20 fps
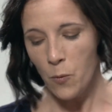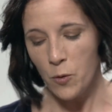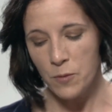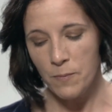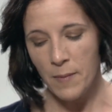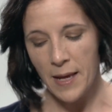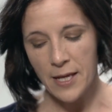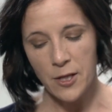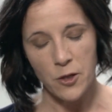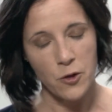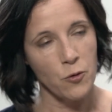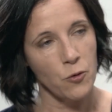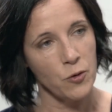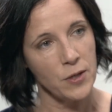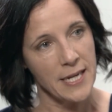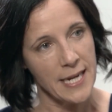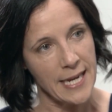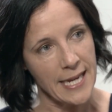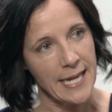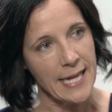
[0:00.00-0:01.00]
would make your
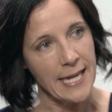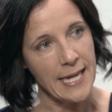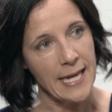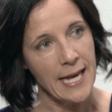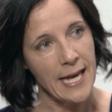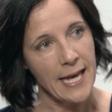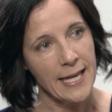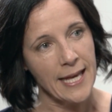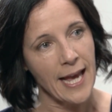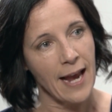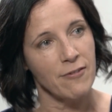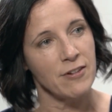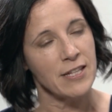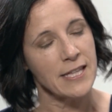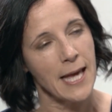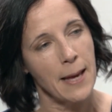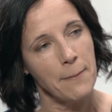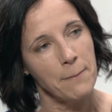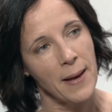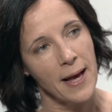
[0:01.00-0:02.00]
knee carry
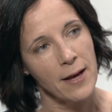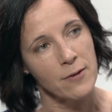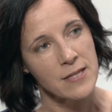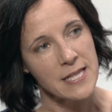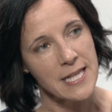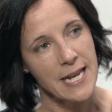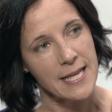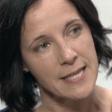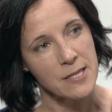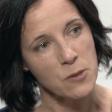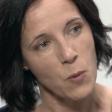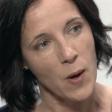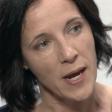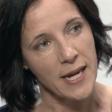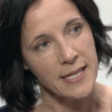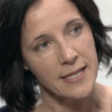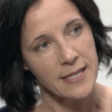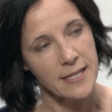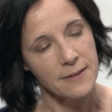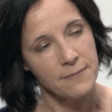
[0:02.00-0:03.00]
10 pounds less
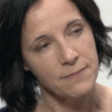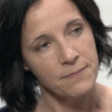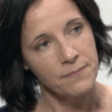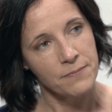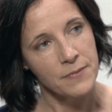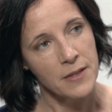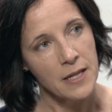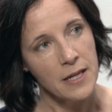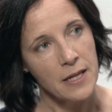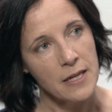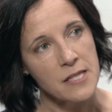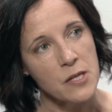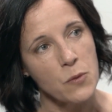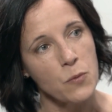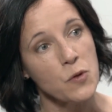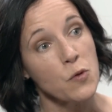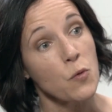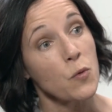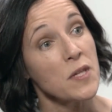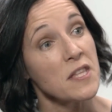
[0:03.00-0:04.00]
weight. So it
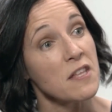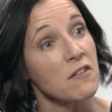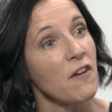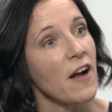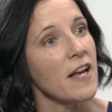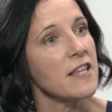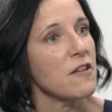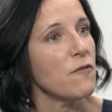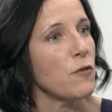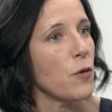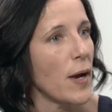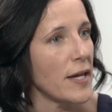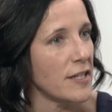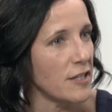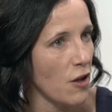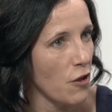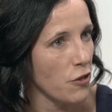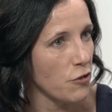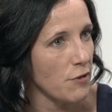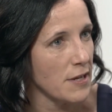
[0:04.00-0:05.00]
was always advised, if you had
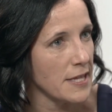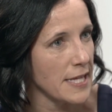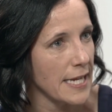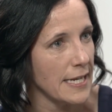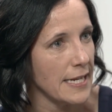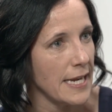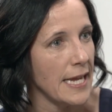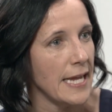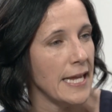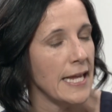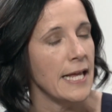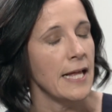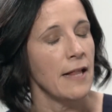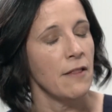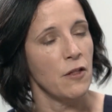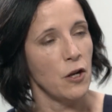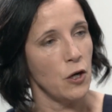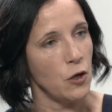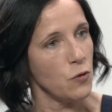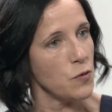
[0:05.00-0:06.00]
an arthritic knee,
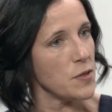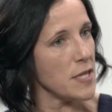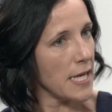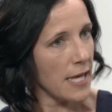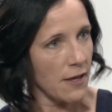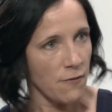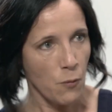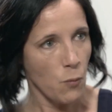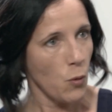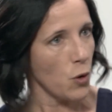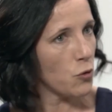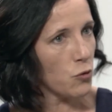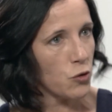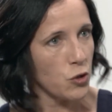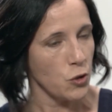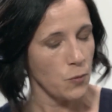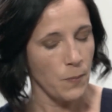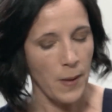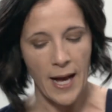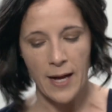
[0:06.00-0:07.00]
that losing even 1 or
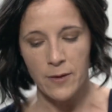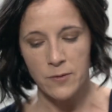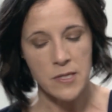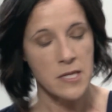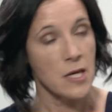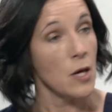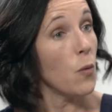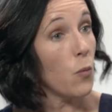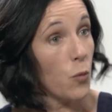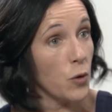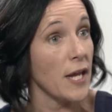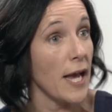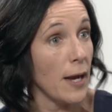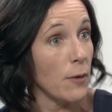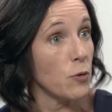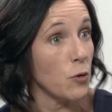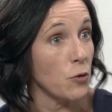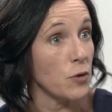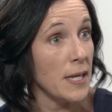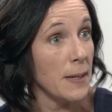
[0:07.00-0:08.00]
2 pounds would
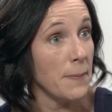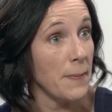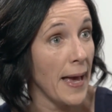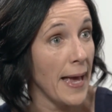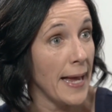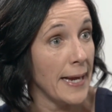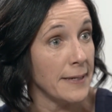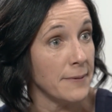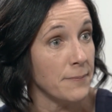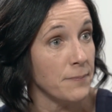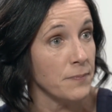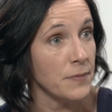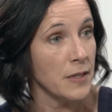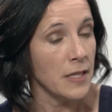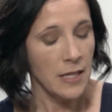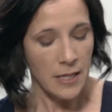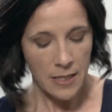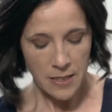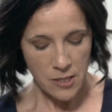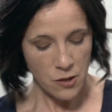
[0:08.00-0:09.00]
help your knee pain.
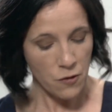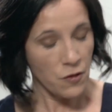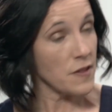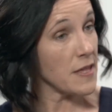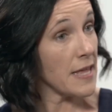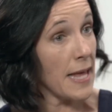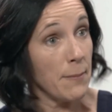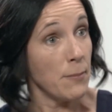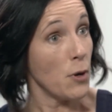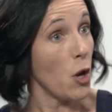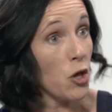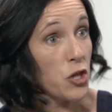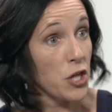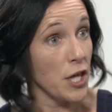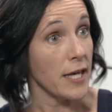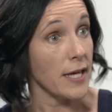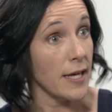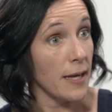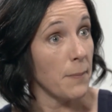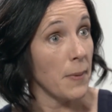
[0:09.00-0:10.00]
So the same
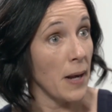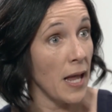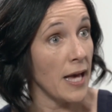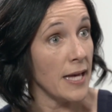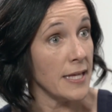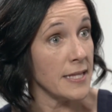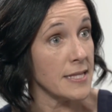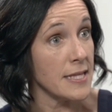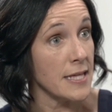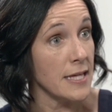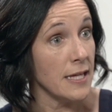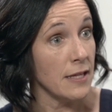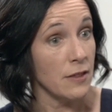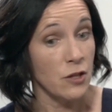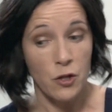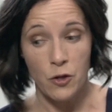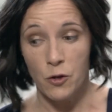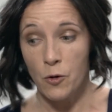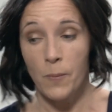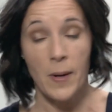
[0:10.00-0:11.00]
logic applies
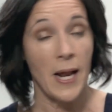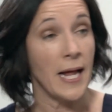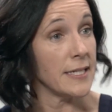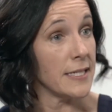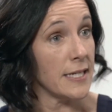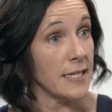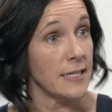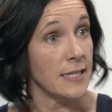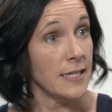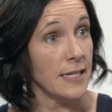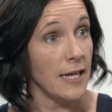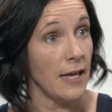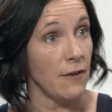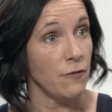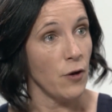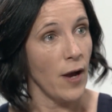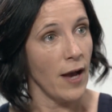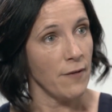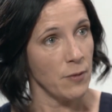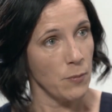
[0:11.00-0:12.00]
to your bladder.
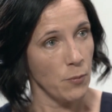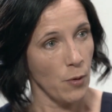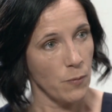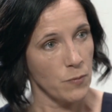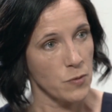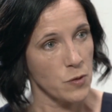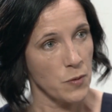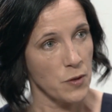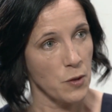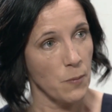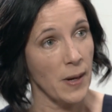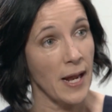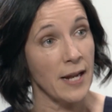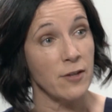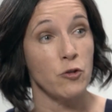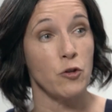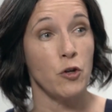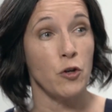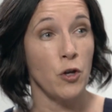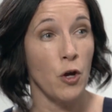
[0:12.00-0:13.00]
If you're having problems with your
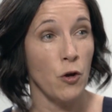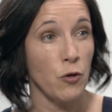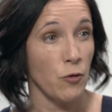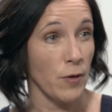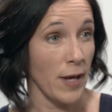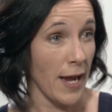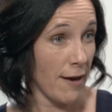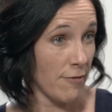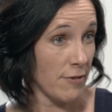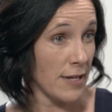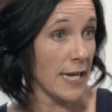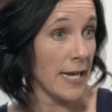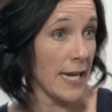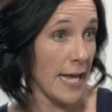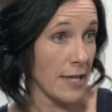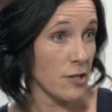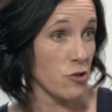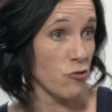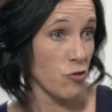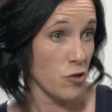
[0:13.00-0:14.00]
bladder and you know you're carrying an
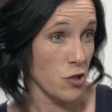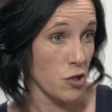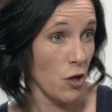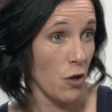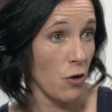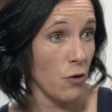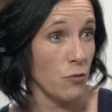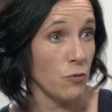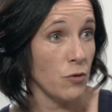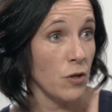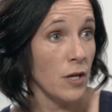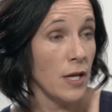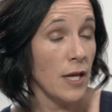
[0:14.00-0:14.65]
extra stone,